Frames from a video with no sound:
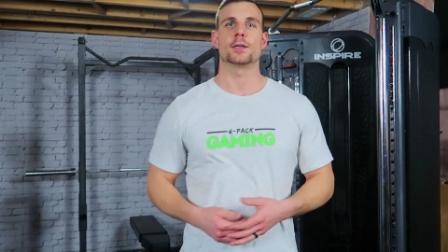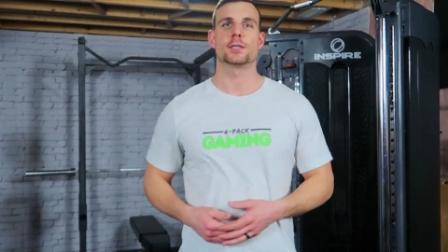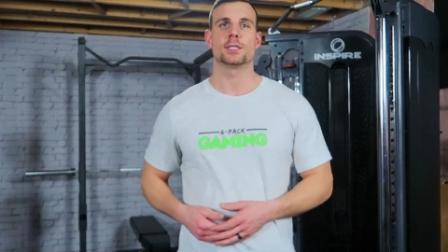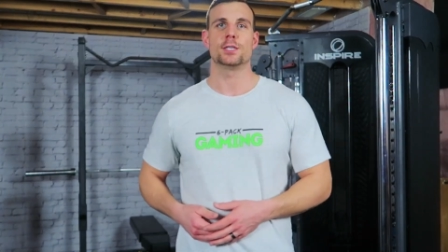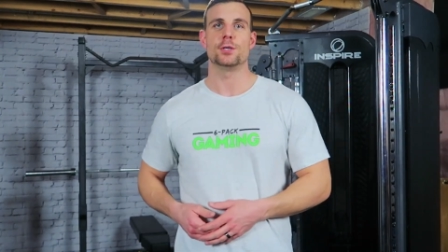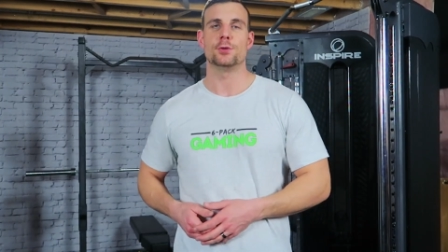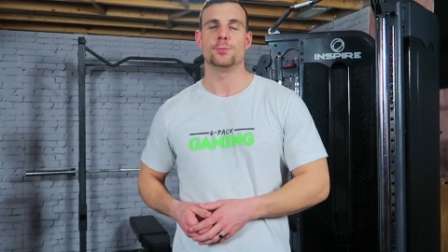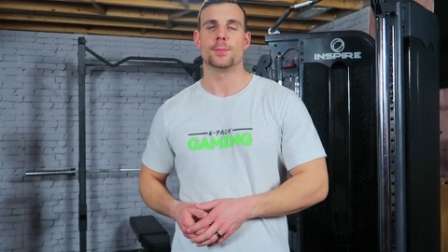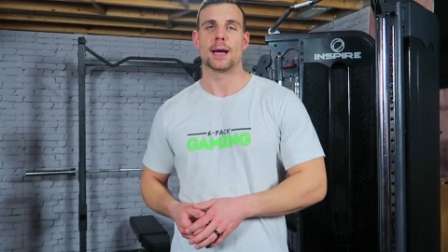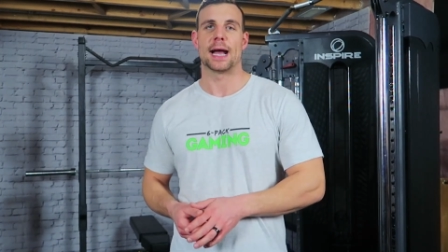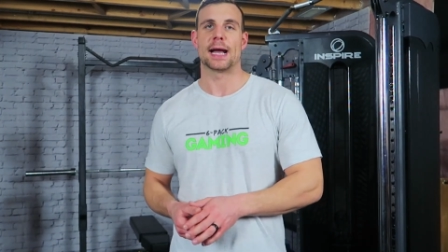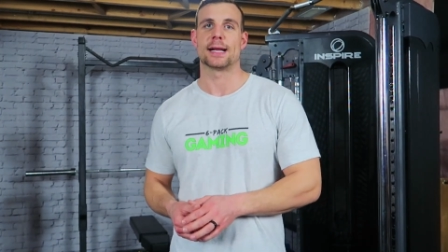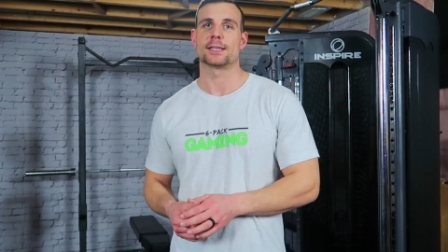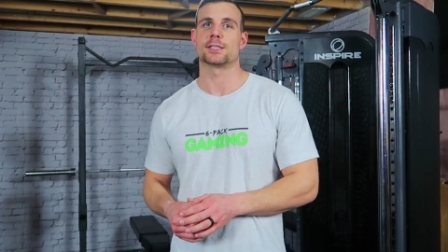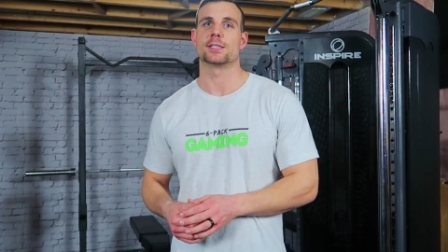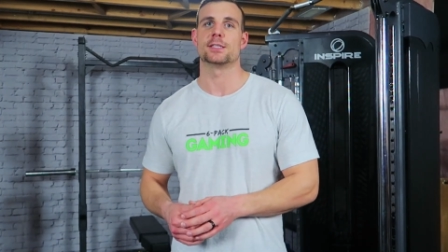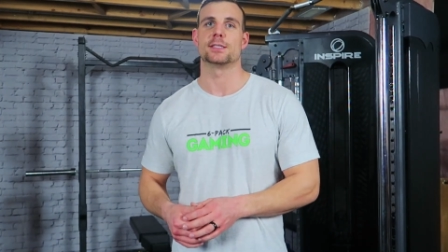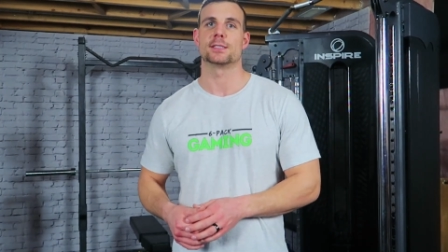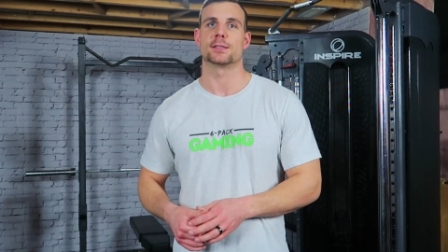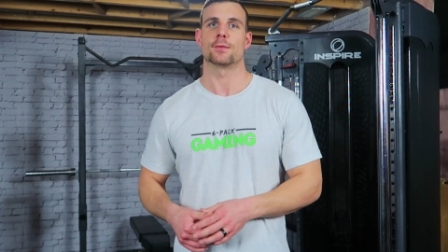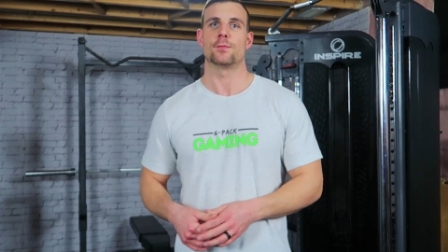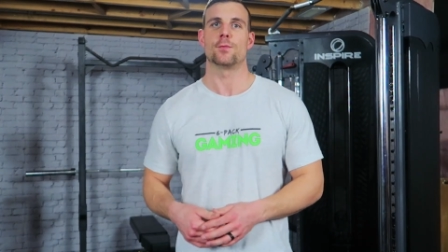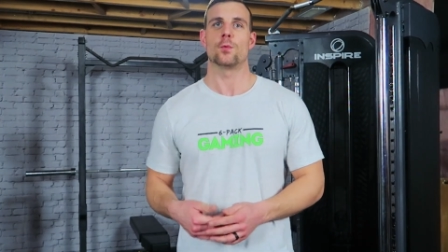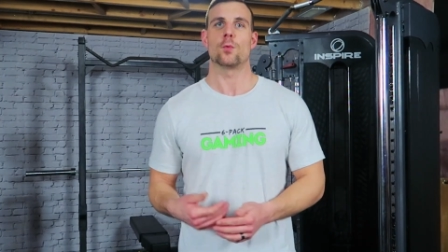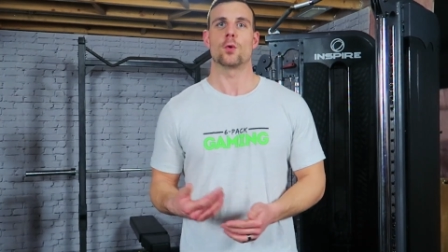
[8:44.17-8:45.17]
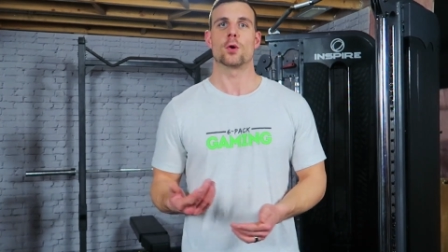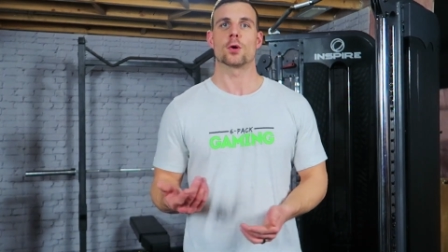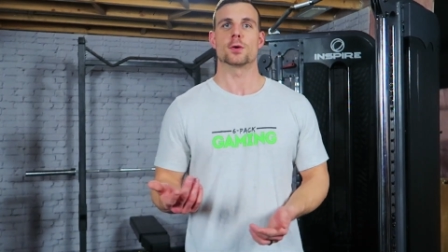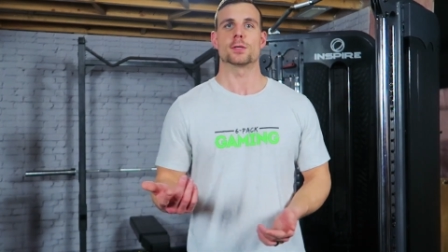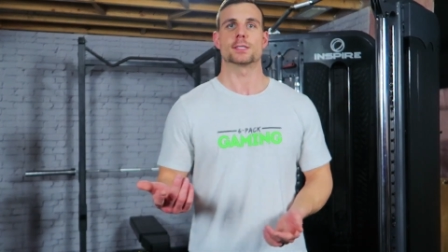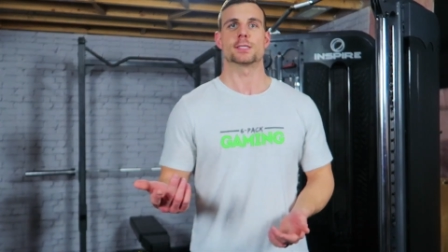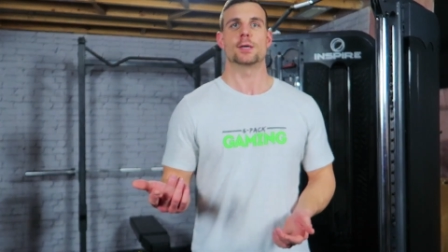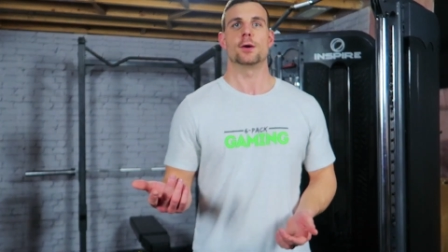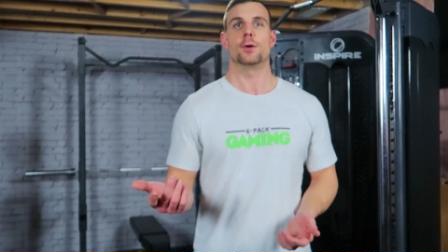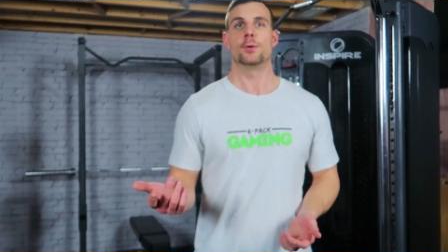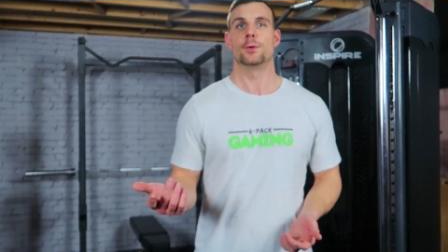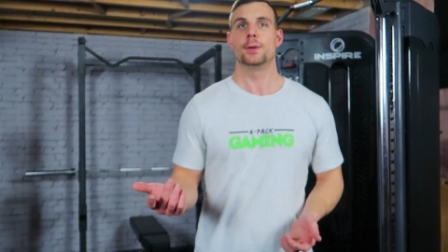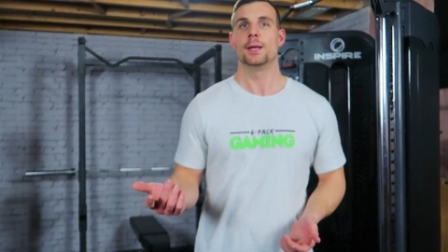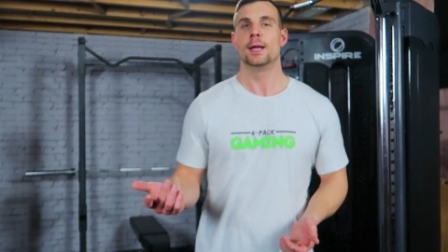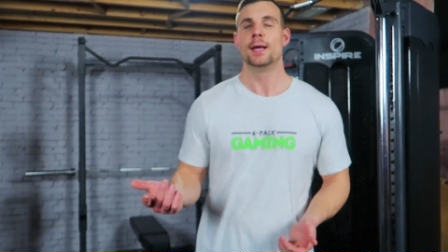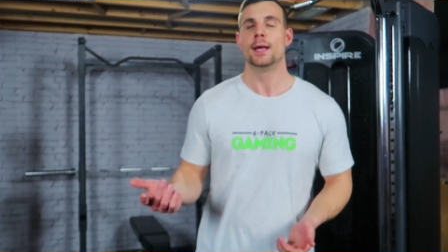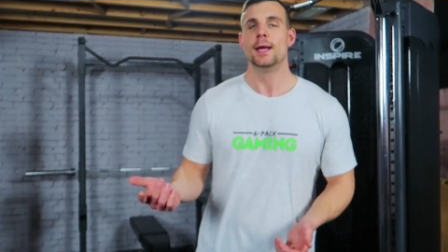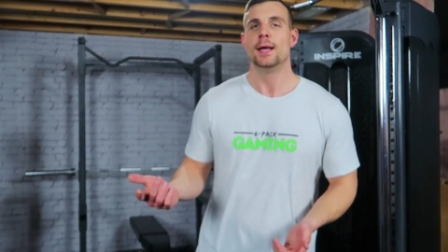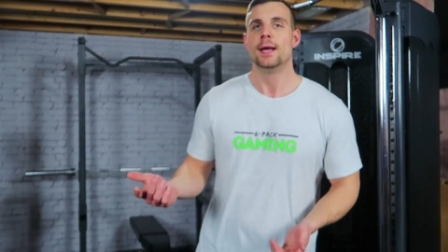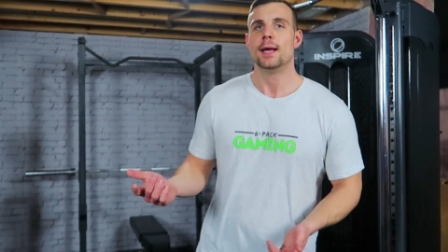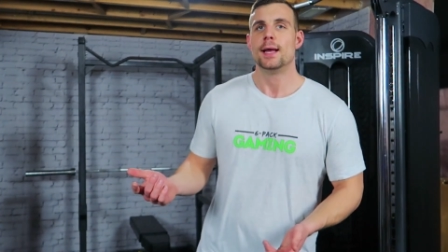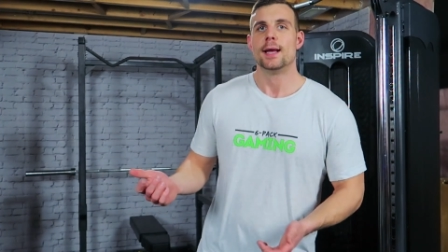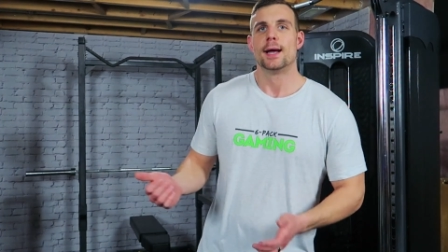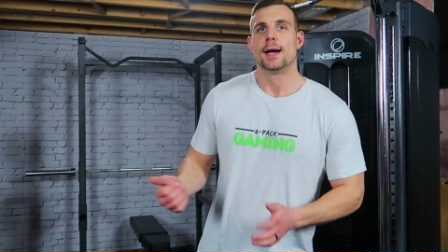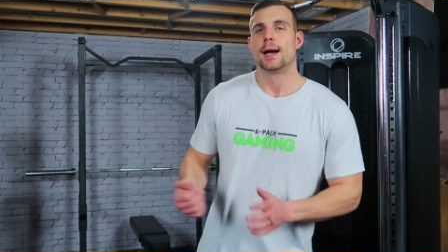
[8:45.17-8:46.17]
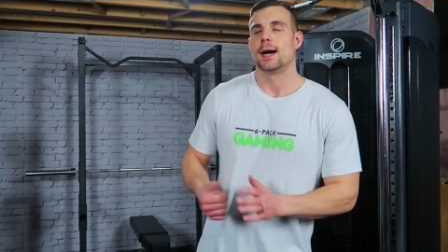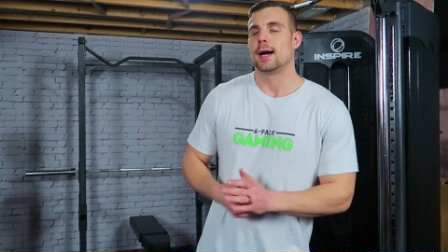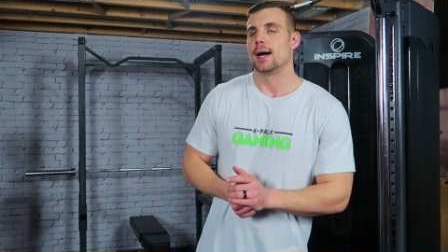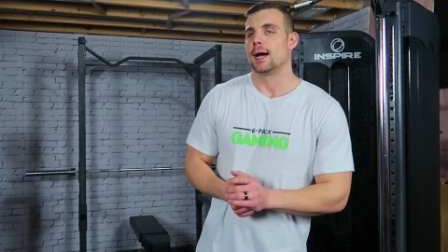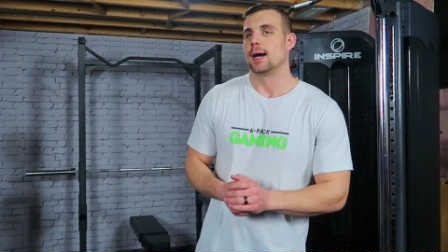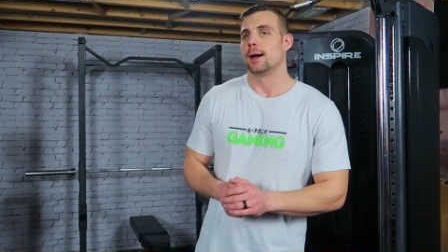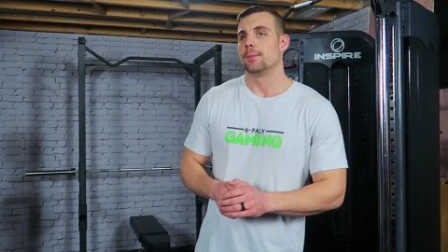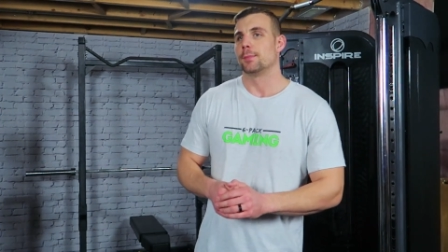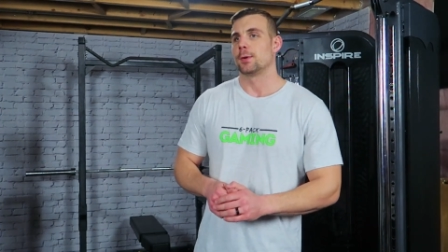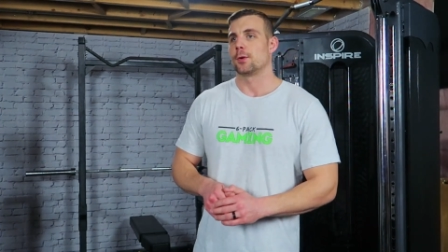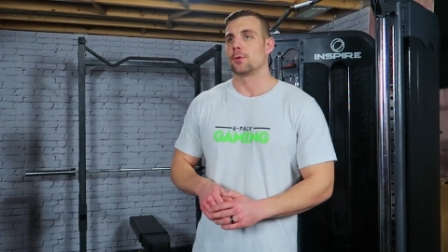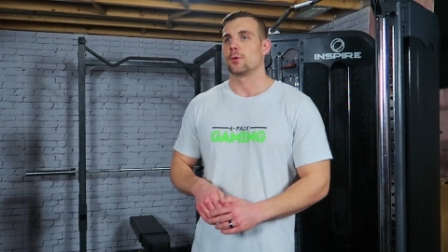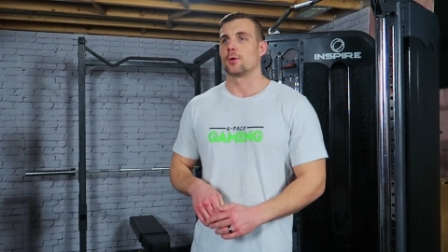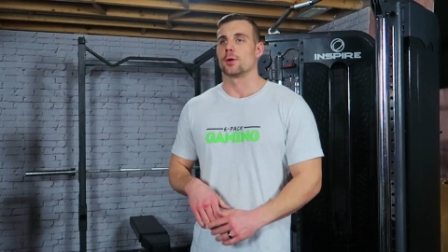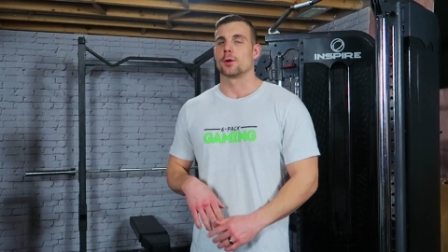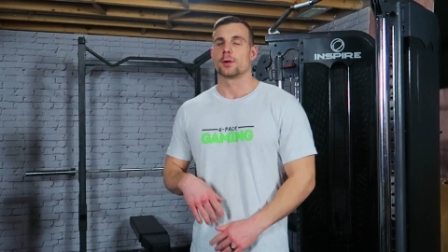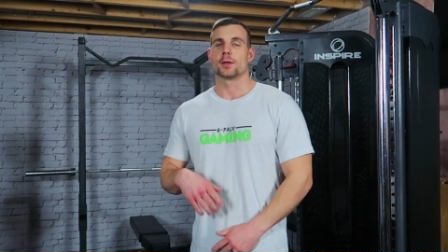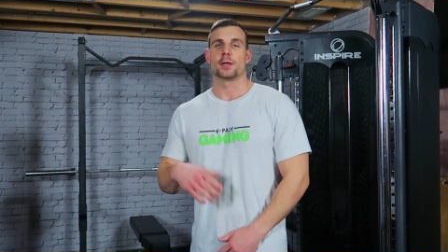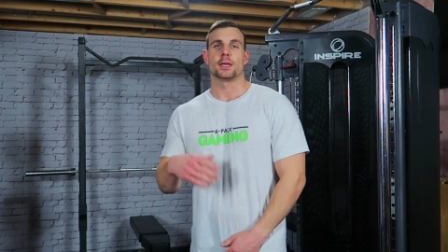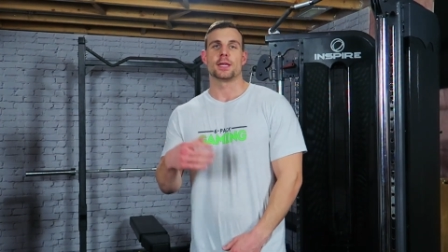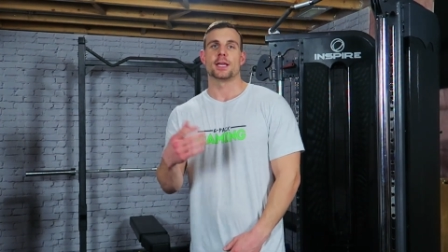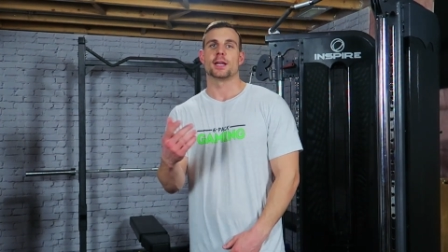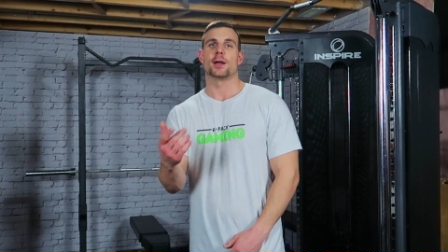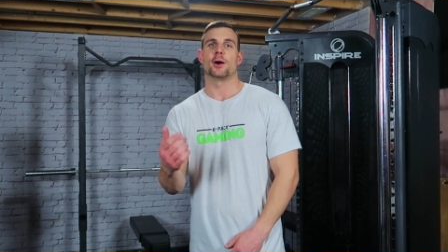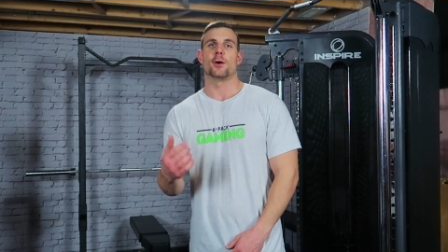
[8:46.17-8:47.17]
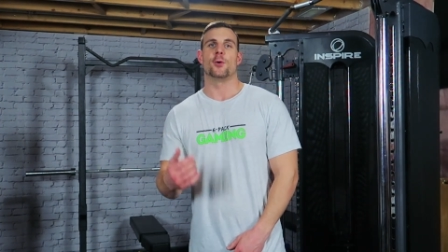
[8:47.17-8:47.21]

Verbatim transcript: or 2 matches of Warzone, or, you